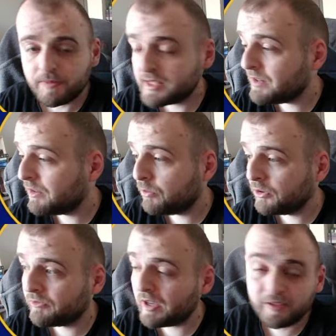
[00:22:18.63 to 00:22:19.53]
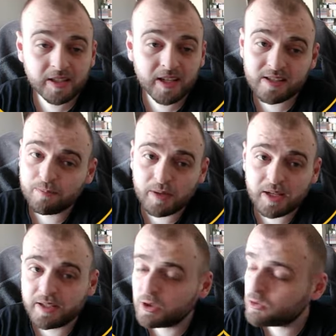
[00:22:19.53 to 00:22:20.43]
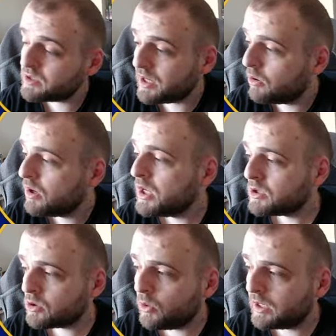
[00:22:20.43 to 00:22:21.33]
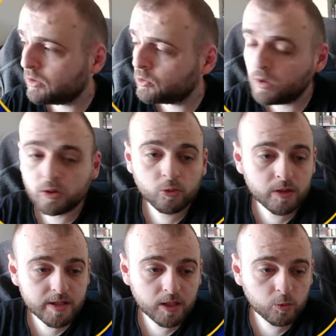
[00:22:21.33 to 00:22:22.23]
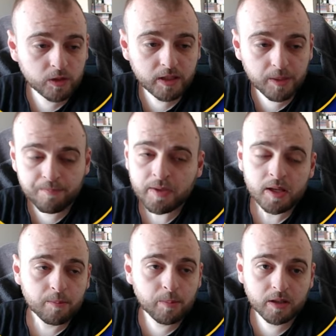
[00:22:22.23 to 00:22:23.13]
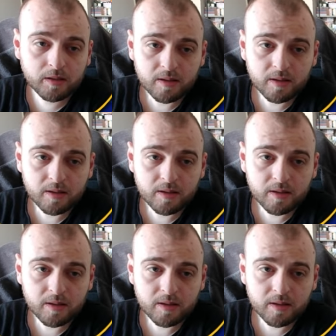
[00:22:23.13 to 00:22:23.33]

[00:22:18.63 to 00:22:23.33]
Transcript: 7.5. He hasn't played in UCL, so I don't want to risk it with him. But